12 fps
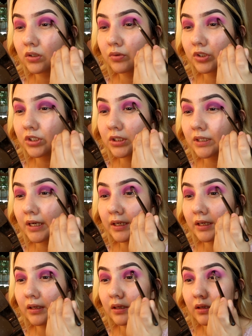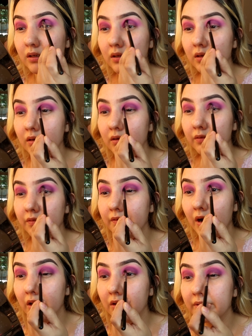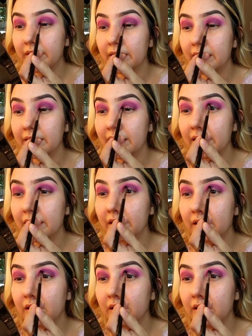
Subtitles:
So we're just kind of following like that.